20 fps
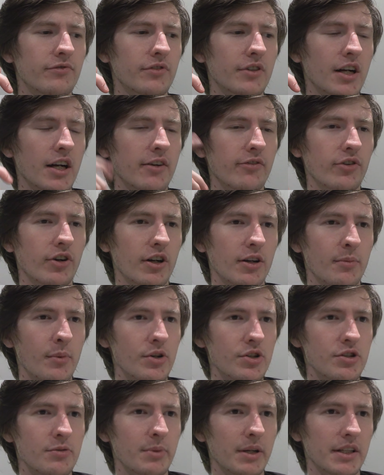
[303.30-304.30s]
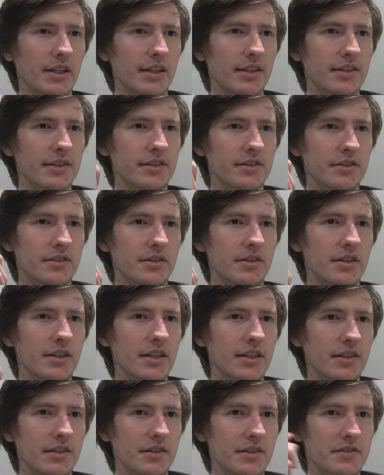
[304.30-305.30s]
kind of forgot to mention about that is
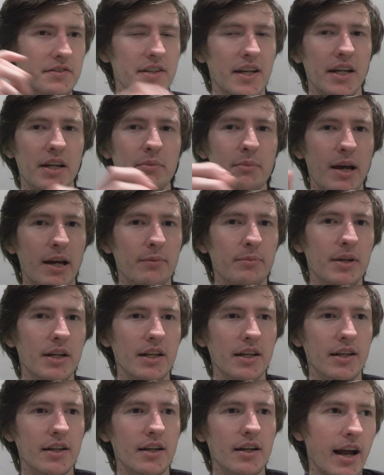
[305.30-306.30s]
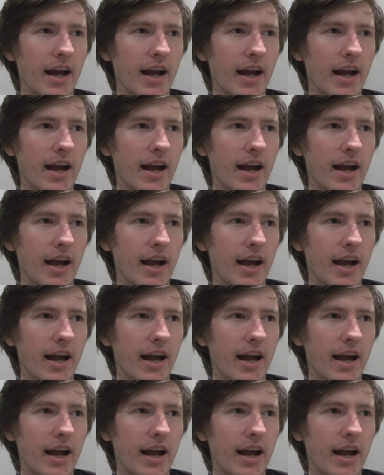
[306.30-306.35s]
the second Mac Mini